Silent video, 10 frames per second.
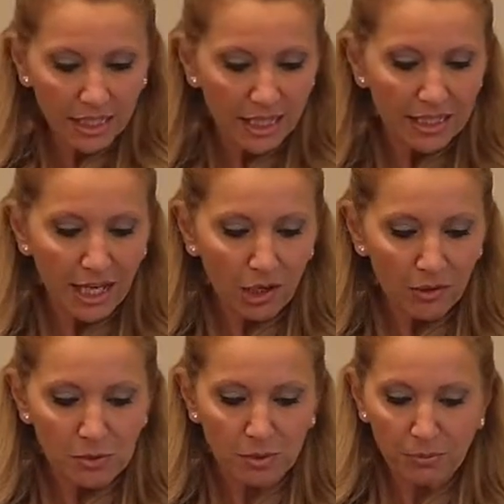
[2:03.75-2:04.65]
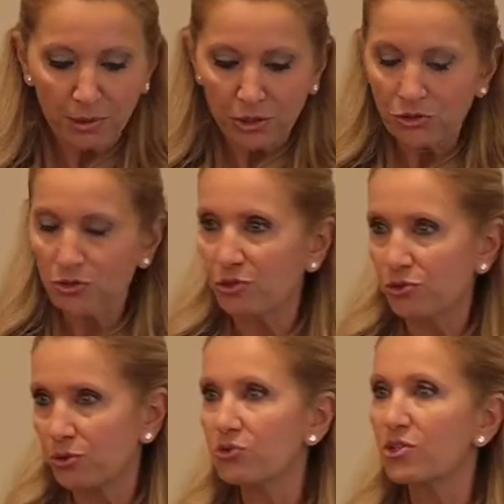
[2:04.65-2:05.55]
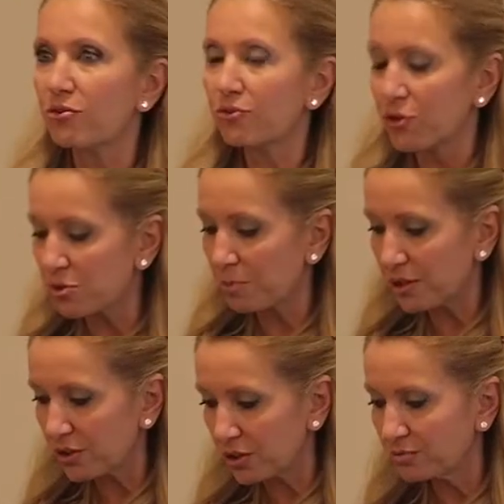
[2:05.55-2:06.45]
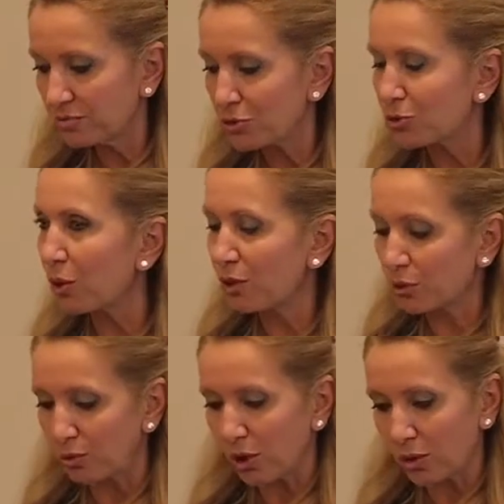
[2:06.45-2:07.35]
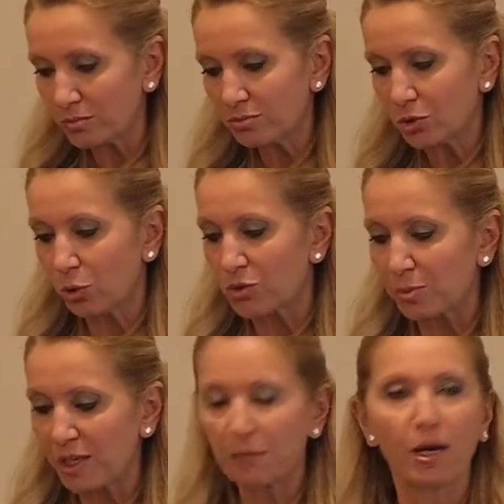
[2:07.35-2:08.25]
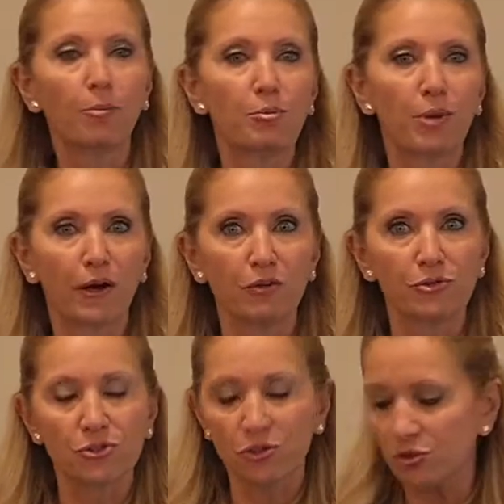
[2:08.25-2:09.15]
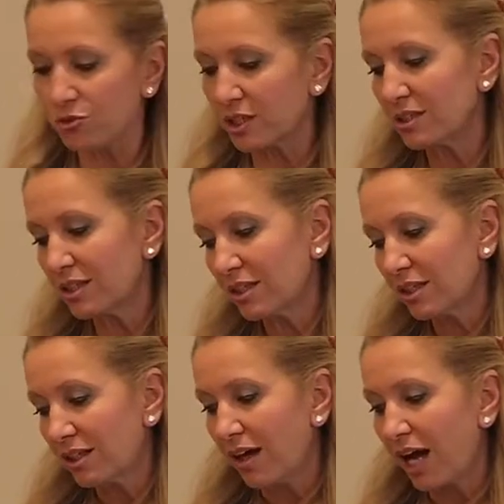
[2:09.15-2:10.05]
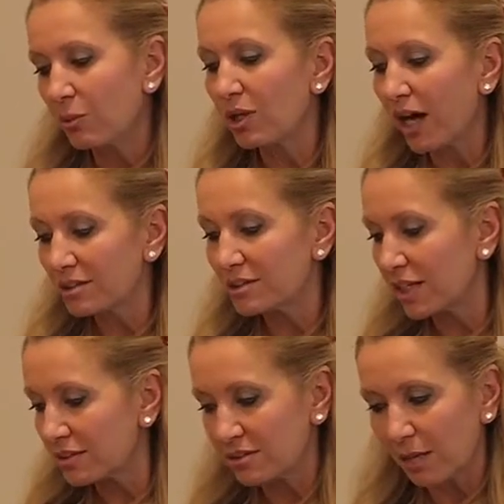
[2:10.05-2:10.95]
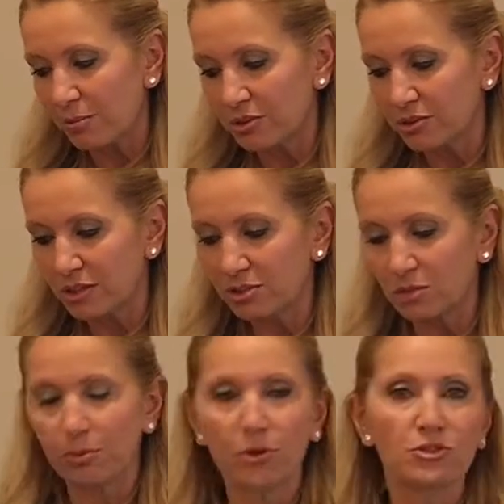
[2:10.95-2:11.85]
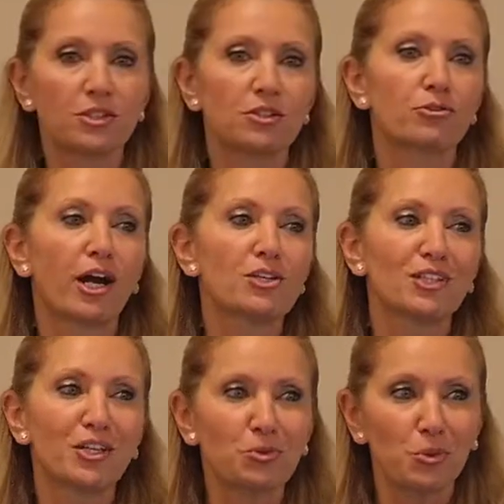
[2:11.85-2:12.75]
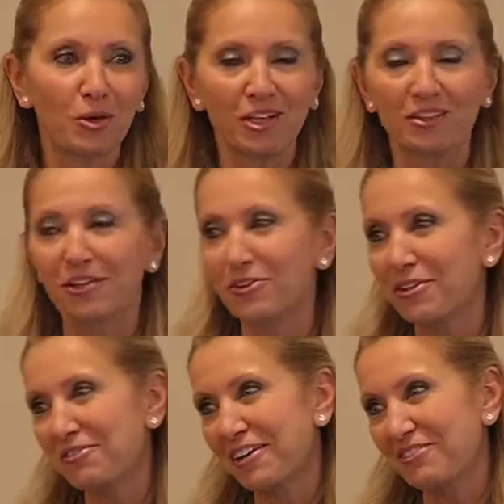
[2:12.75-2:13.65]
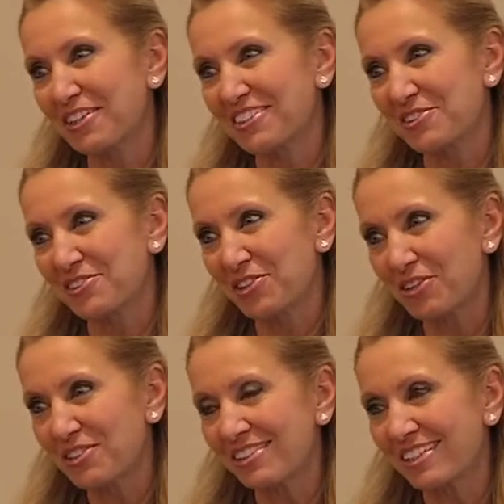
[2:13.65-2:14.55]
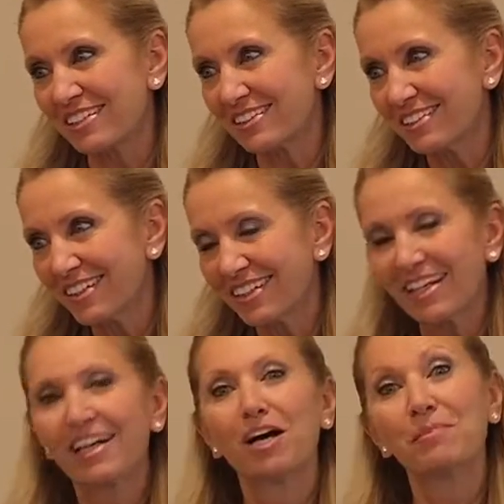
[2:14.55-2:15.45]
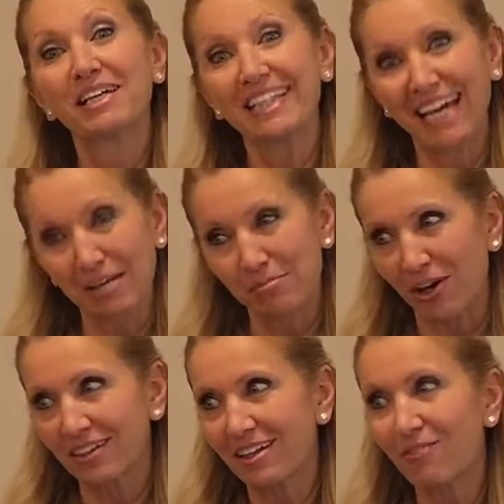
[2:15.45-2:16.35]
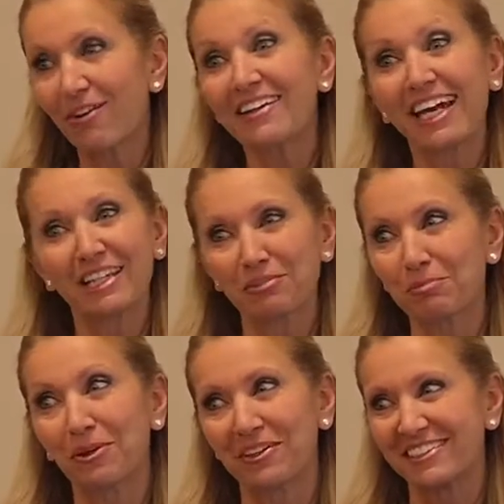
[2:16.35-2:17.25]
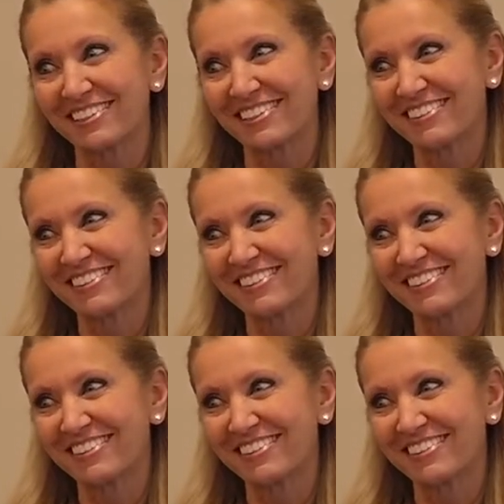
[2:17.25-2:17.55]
And now it is my pleasure to introduce our first speaker, Tori Kroll, who will speak about preparing for surgery. I would like to take this opportunity to personally congratulate Tori on her 35 years of service here. A big landmark. A round hand of applause.